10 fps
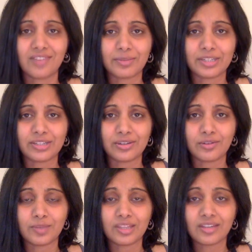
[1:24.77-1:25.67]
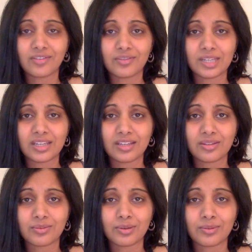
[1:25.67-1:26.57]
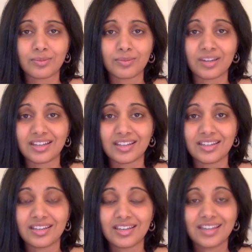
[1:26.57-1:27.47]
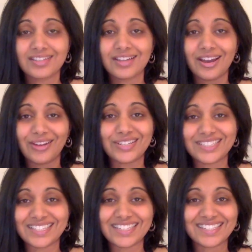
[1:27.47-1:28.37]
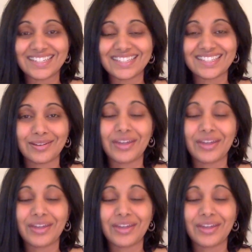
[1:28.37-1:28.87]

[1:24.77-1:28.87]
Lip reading: family who have been there for me throughout my entire existence.